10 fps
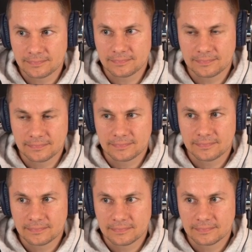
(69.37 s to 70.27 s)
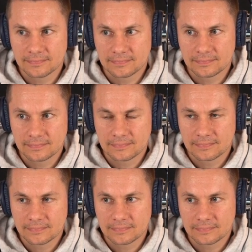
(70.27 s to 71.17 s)

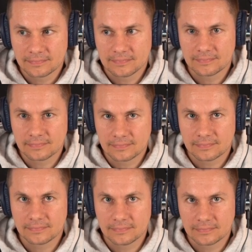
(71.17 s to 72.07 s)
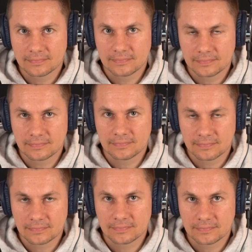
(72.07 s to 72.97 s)

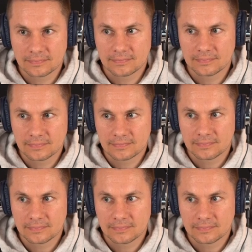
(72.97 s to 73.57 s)
No words are spoken by the person on screen.